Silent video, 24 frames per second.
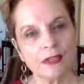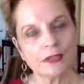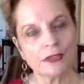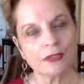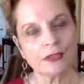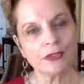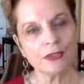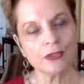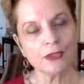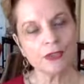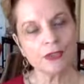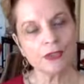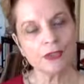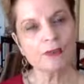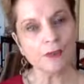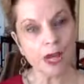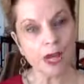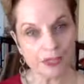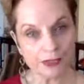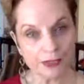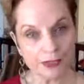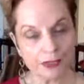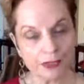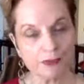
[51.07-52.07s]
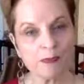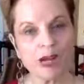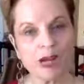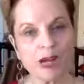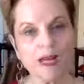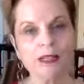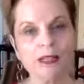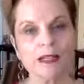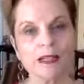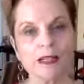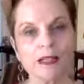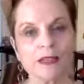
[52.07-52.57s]
a
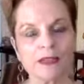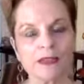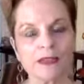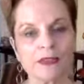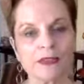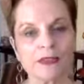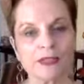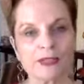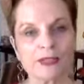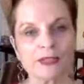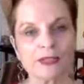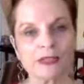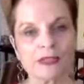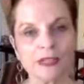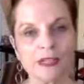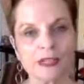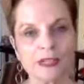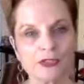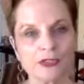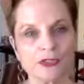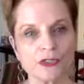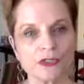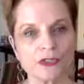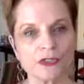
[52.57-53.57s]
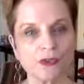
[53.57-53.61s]
mnemonic that stands